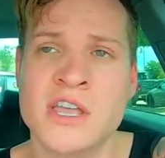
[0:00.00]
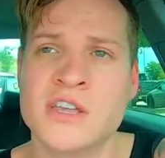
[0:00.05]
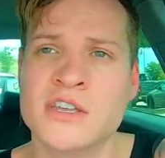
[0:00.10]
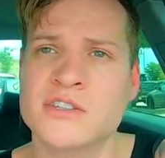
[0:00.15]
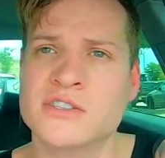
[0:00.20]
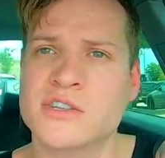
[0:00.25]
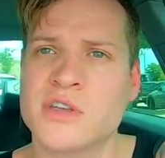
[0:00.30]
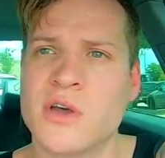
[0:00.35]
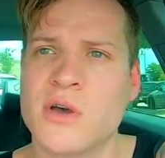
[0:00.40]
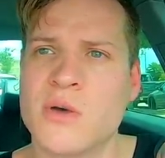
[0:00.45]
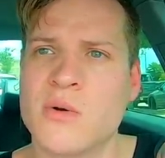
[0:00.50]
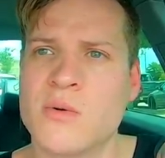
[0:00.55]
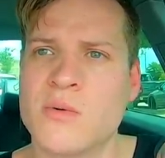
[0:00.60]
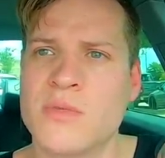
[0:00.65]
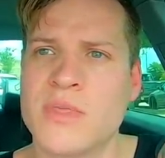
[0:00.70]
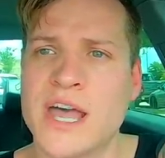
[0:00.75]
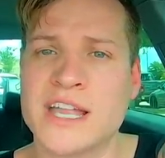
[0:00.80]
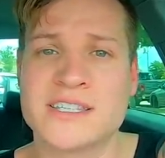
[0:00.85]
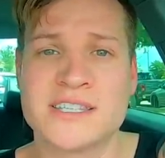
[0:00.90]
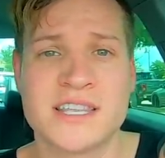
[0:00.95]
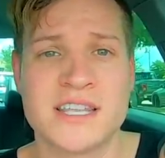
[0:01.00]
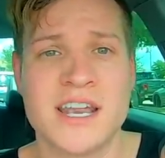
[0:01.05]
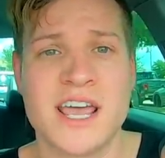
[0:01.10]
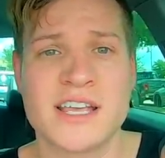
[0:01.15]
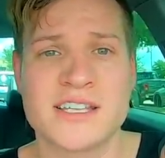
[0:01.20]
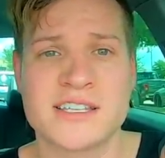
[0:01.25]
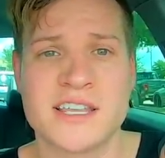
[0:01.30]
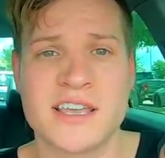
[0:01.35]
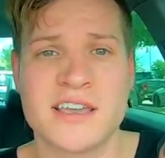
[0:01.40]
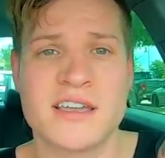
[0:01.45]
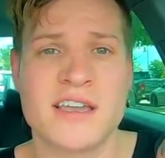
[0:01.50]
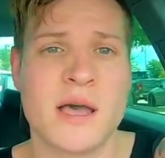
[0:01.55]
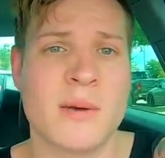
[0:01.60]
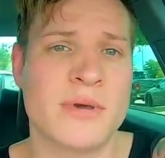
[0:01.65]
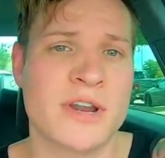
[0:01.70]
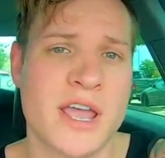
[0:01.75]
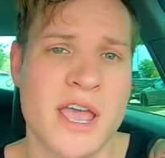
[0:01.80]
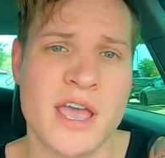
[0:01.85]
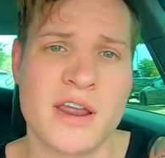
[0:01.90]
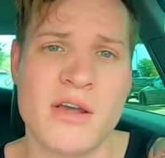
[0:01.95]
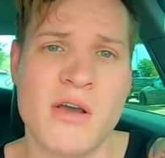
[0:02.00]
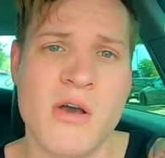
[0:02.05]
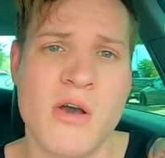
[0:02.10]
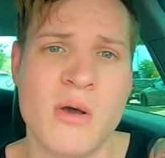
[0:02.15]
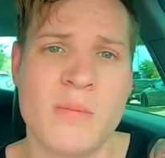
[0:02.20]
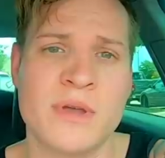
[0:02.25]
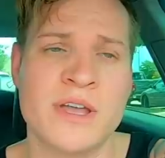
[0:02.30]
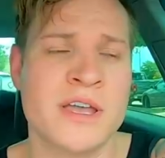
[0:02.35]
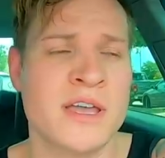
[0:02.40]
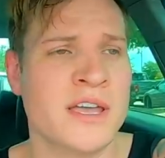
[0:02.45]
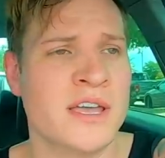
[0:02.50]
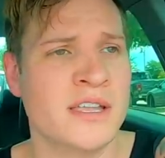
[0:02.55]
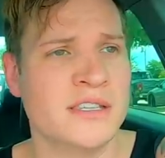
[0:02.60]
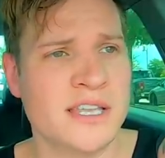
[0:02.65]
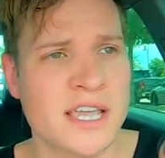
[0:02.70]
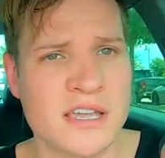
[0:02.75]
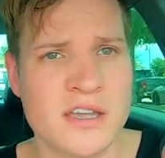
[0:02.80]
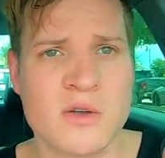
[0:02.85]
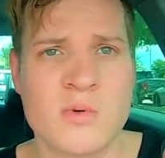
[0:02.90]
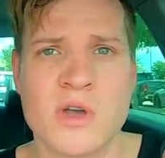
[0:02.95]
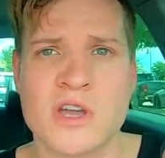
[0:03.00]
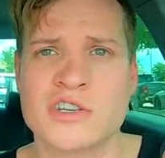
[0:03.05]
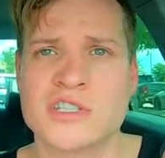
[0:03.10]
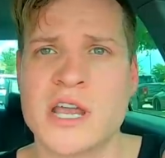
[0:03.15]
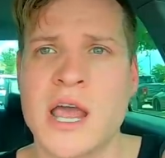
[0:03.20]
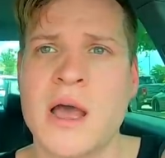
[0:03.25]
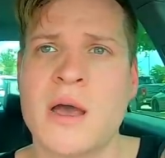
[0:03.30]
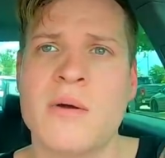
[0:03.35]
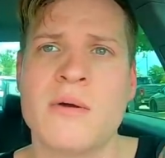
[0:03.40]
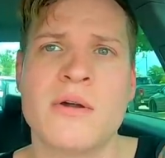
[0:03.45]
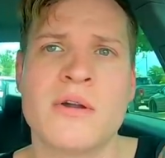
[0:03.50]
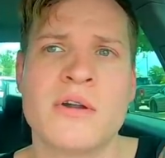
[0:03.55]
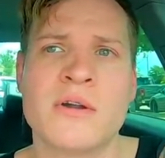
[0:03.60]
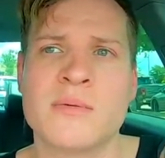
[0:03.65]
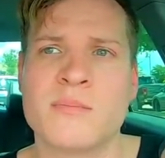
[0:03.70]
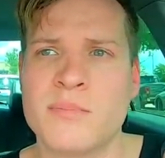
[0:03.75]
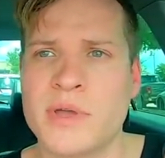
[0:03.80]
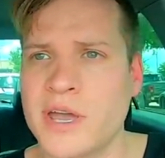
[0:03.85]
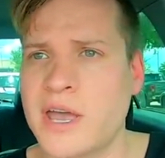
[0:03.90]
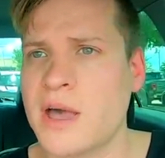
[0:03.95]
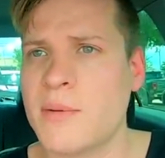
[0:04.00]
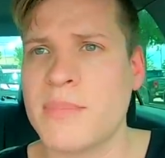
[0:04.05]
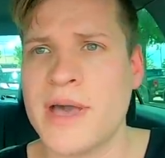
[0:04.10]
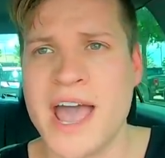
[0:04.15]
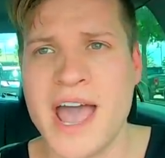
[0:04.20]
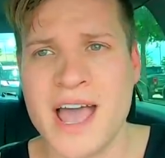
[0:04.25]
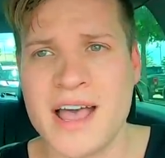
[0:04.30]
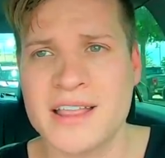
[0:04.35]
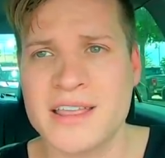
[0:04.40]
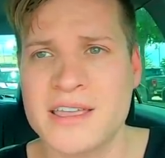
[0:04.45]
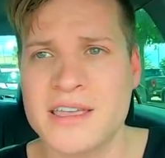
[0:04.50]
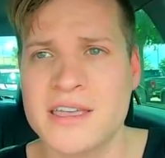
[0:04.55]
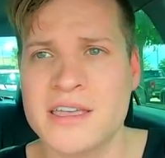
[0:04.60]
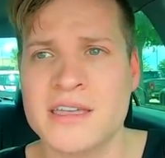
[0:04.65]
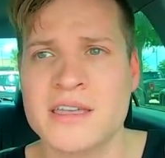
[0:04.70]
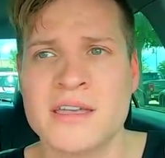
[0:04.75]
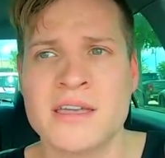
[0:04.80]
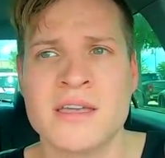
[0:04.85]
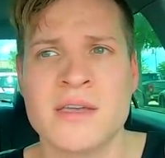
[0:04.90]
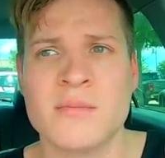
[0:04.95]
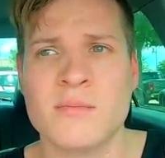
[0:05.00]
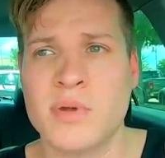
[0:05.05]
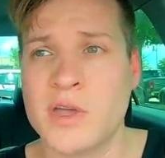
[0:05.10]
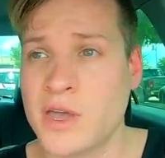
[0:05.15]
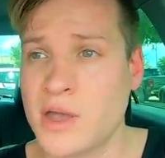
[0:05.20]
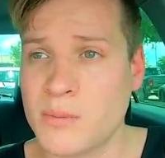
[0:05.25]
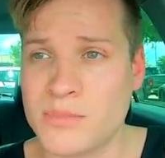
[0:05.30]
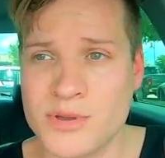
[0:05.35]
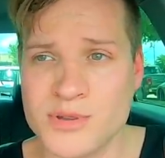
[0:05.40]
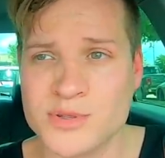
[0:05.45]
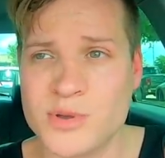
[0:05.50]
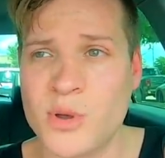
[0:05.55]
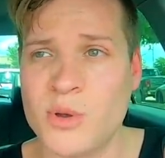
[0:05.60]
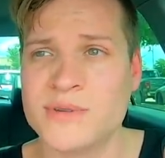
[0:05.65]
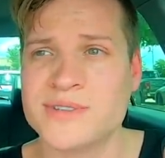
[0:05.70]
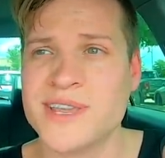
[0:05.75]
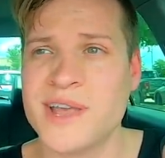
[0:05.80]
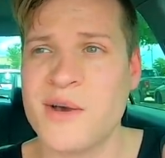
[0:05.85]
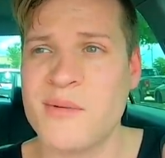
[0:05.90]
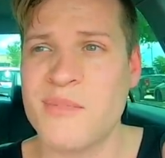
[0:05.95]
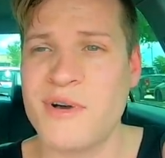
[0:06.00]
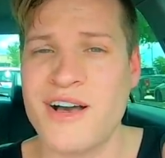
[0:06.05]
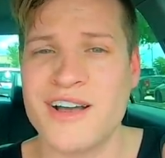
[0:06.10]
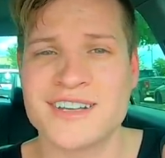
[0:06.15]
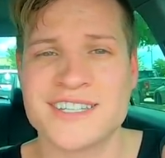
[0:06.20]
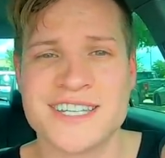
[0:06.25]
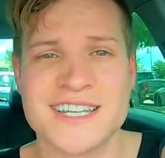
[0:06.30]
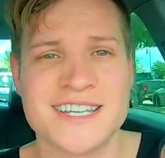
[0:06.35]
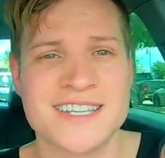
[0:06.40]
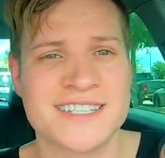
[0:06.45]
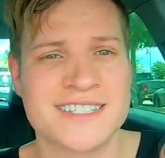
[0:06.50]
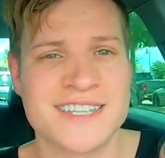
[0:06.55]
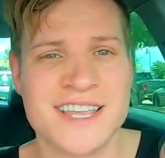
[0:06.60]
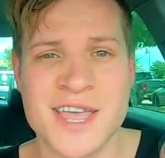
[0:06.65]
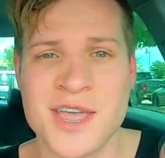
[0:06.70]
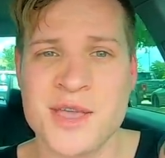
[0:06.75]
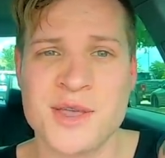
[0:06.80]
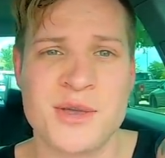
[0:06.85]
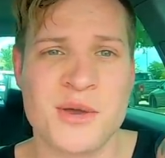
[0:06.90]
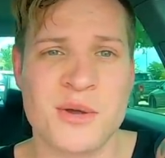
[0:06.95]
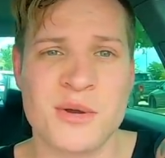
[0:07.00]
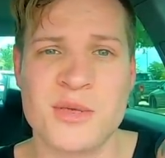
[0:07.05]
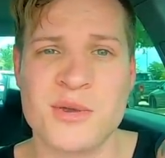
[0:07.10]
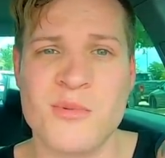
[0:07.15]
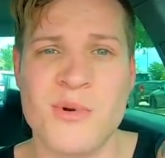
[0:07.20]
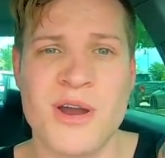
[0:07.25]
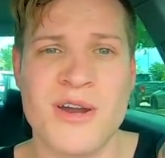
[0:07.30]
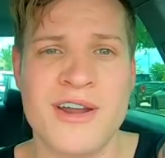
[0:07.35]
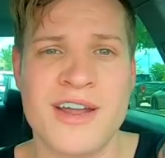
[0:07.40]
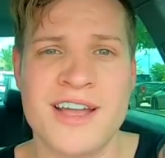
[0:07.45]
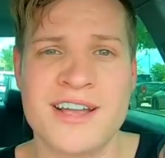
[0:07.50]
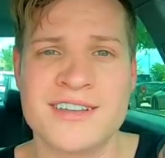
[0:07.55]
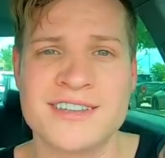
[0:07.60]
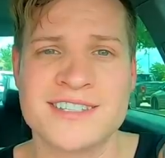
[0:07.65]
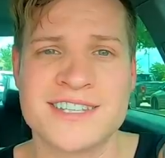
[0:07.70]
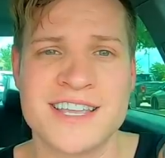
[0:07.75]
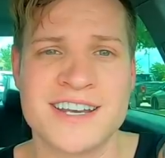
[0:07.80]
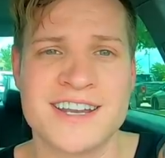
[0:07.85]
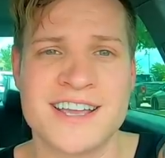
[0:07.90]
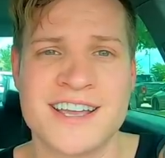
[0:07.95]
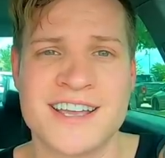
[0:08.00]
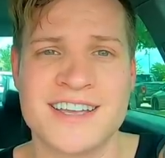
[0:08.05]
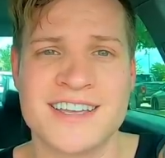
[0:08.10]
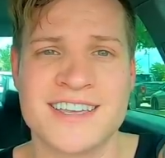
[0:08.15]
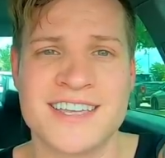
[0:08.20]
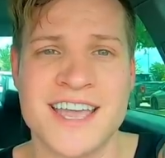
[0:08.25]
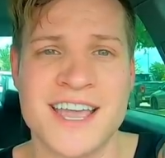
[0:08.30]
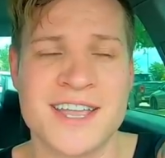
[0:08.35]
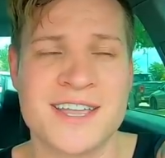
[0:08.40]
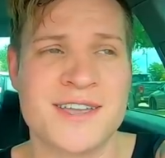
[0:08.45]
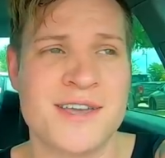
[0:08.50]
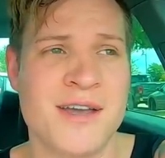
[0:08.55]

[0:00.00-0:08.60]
So that's the next thing. I'm gonna head home, take a quick shower, pick up Allie, pick up those wholesale boxes, go to the warehouse and uh, get